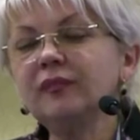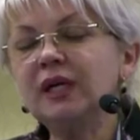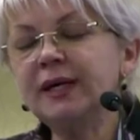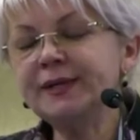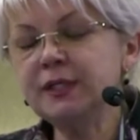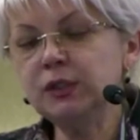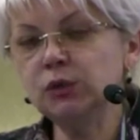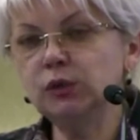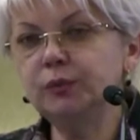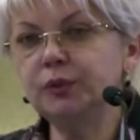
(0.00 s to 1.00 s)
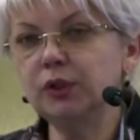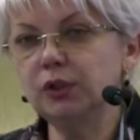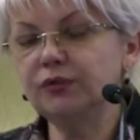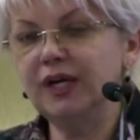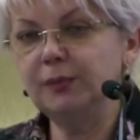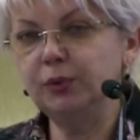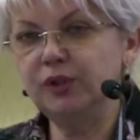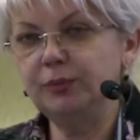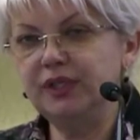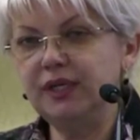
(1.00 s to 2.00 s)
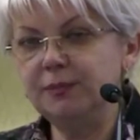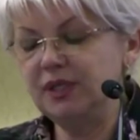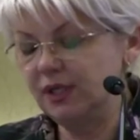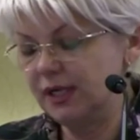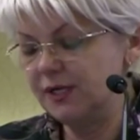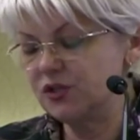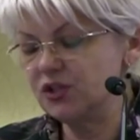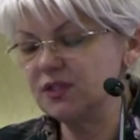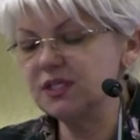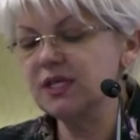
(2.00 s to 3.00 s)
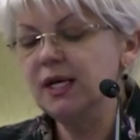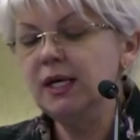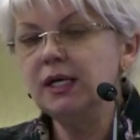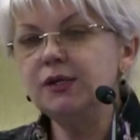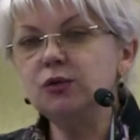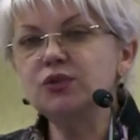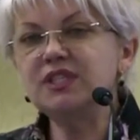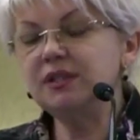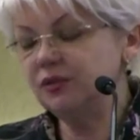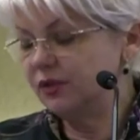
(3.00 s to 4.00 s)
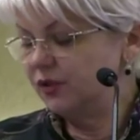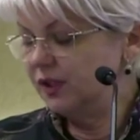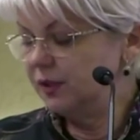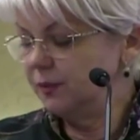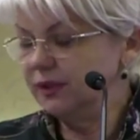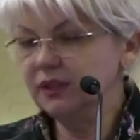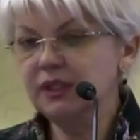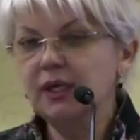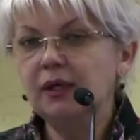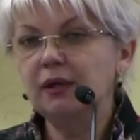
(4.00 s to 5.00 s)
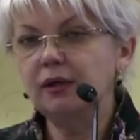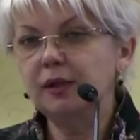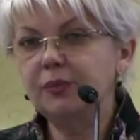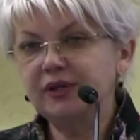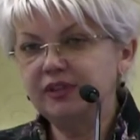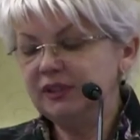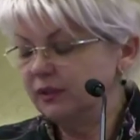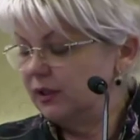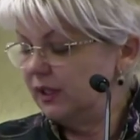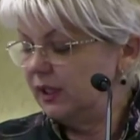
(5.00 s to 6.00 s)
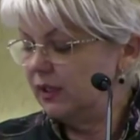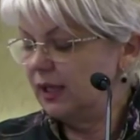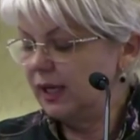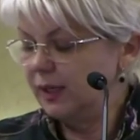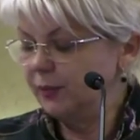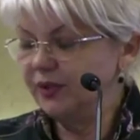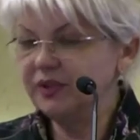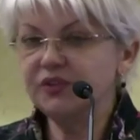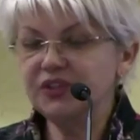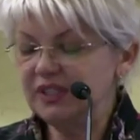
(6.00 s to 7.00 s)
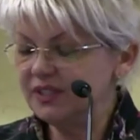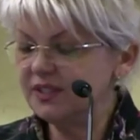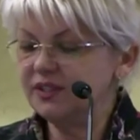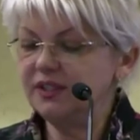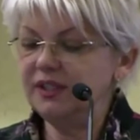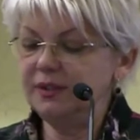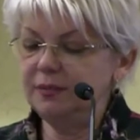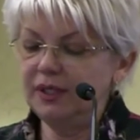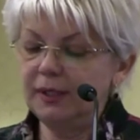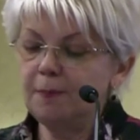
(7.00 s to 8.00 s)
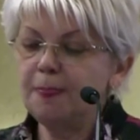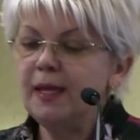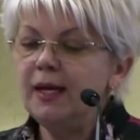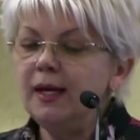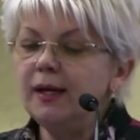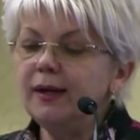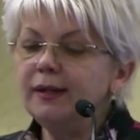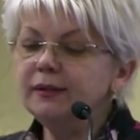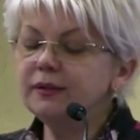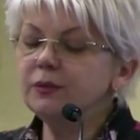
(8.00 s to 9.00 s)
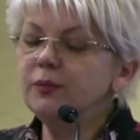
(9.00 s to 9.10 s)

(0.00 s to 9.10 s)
are a group of hypolipidemic agents used in the treatment prevalently hypertriglyceridemia. And